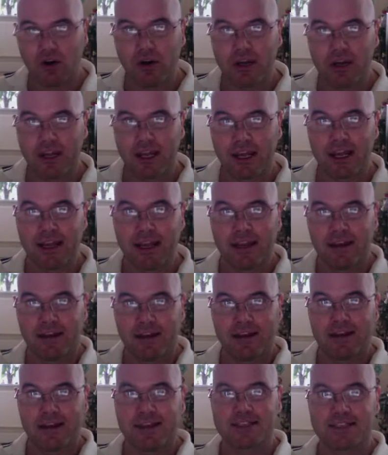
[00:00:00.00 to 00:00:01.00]
and
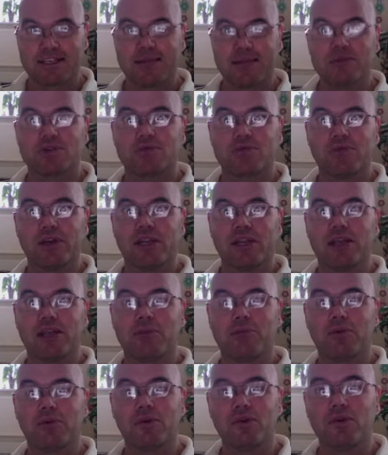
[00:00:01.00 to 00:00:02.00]
they seem to really
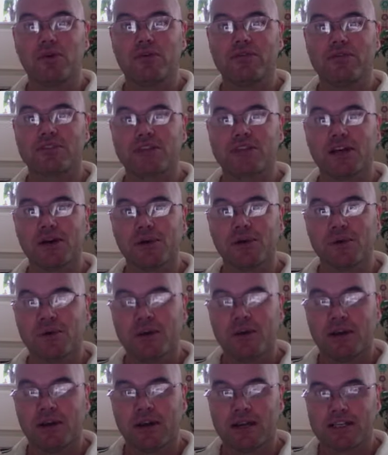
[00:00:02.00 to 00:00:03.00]
improve. So
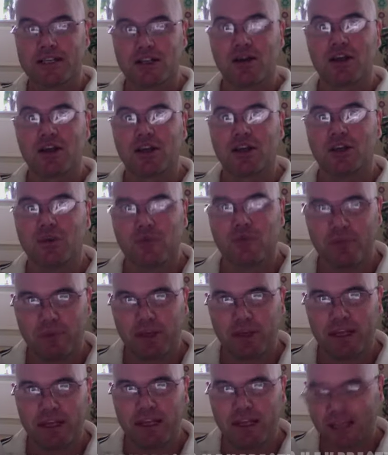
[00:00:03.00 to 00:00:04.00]
it's like a human
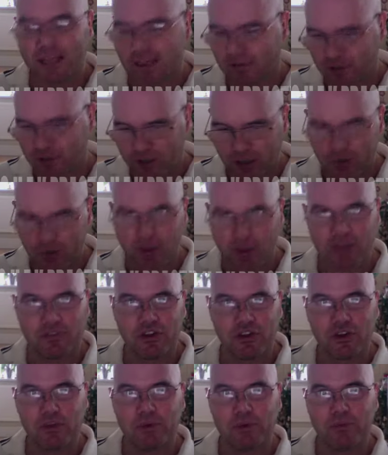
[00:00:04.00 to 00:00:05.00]
being, isn't it? If you don't give a
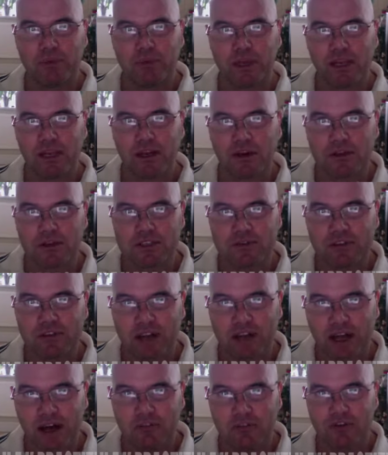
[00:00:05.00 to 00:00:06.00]
human being lots of
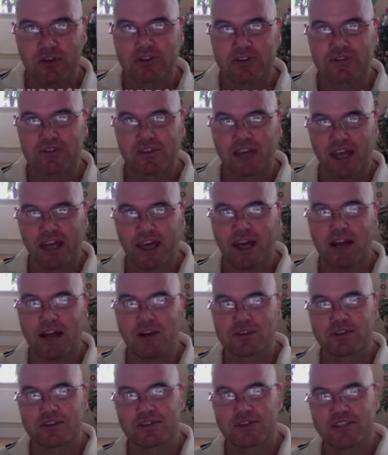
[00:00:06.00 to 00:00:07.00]
love, lots of care, lots
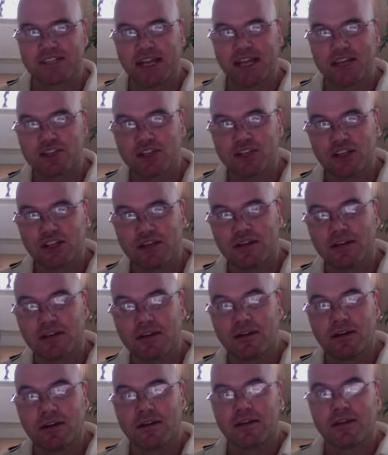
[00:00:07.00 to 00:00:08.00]
of attention,
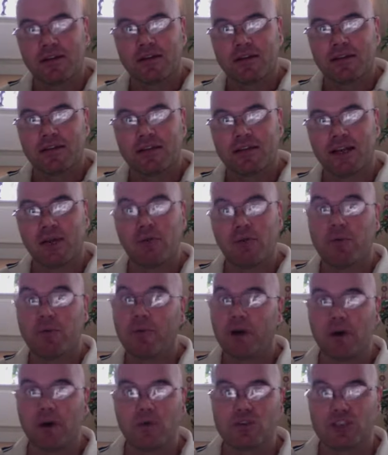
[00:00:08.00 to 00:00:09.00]
then it
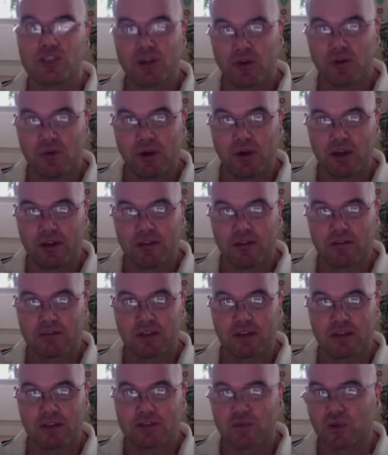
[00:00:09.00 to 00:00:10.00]
repels you and
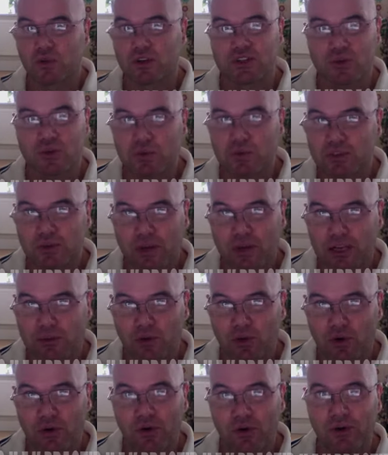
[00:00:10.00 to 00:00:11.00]
doesn't want to talk to you
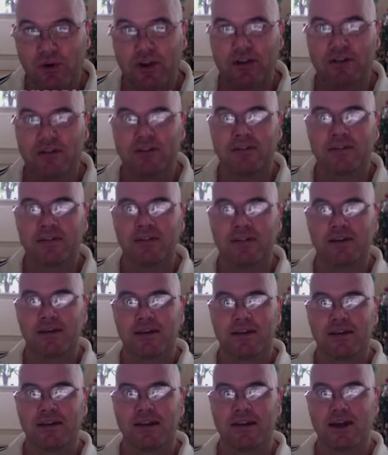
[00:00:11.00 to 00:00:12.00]
anymore, and
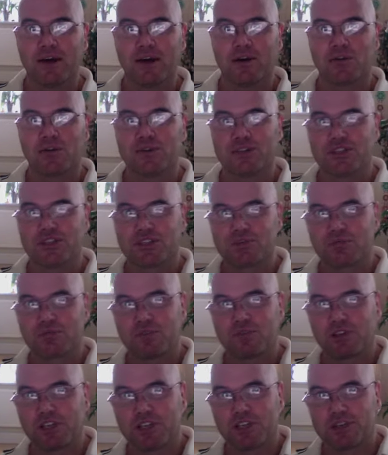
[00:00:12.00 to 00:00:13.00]
you know, just
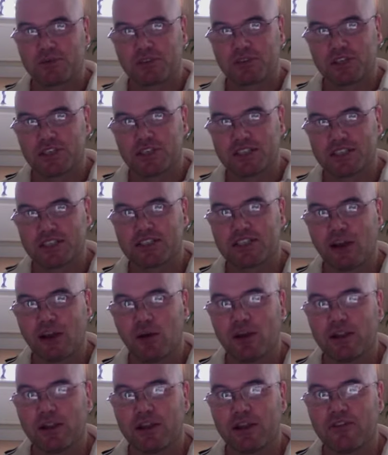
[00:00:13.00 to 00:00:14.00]
is totally
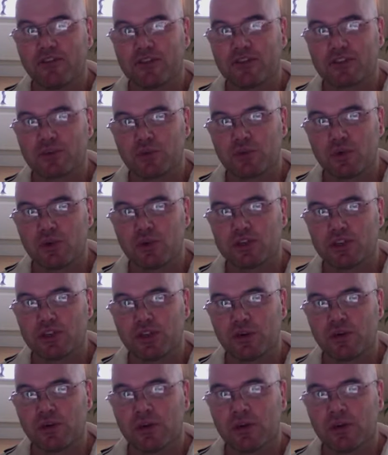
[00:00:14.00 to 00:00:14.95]
different towards you.